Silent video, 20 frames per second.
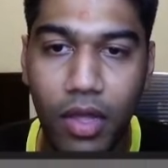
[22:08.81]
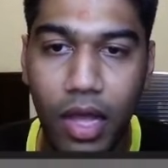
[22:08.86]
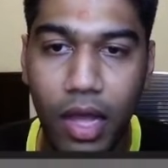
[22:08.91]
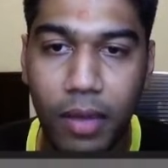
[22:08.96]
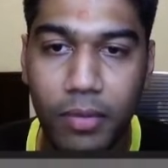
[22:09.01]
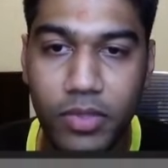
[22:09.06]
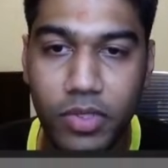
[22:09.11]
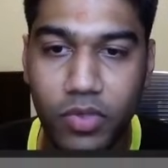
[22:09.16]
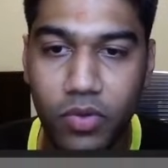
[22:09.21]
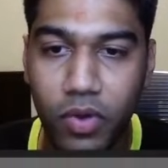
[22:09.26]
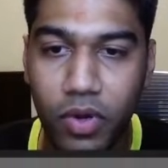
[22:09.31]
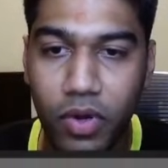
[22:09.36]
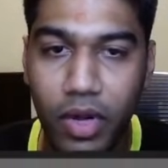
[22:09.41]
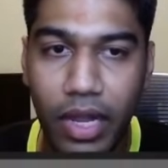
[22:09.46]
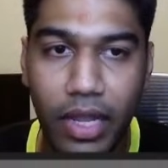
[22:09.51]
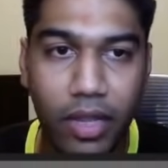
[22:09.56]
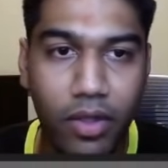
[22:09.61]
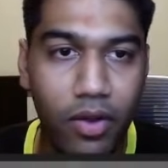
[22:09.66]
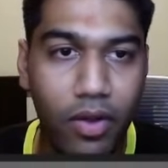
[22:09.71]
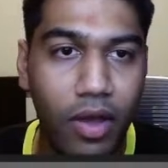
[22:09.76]
I'm just going to
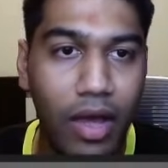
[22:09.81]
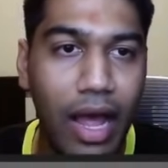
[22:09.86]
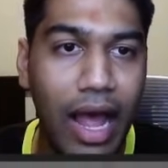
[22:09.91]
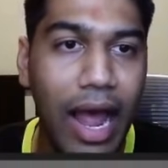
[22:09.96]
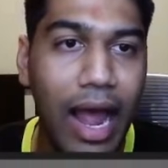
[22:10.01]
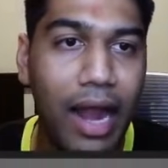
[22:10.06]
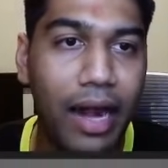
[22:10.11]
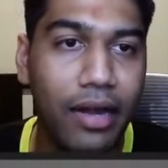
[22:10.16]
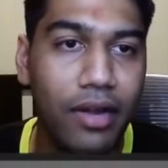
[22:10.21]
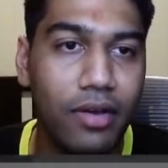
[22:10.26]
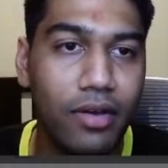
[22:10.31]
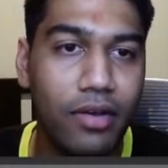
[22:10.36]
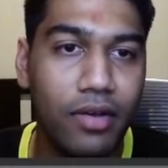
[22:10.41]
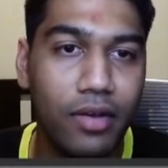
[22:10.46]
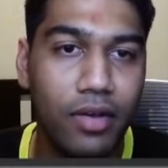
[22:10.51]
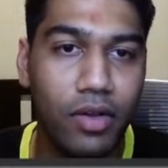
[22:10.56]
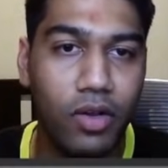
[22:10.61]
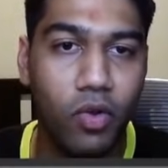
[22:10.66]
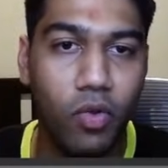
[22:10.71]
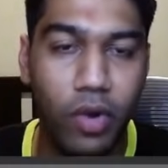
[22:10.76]
add
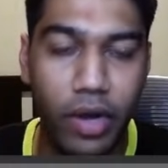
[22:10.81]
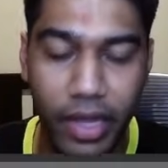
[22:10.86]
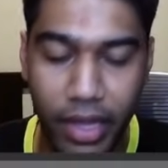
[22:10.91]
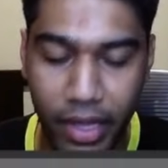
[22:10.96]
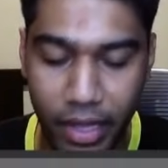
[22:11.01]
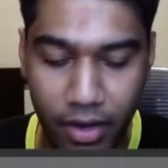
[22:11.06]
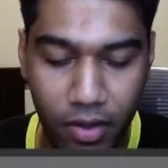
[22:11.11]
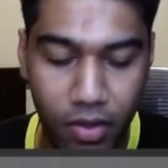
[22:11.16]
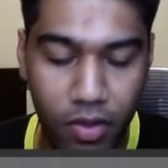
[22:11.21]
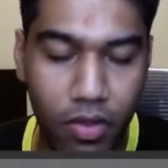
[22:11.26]
a node here,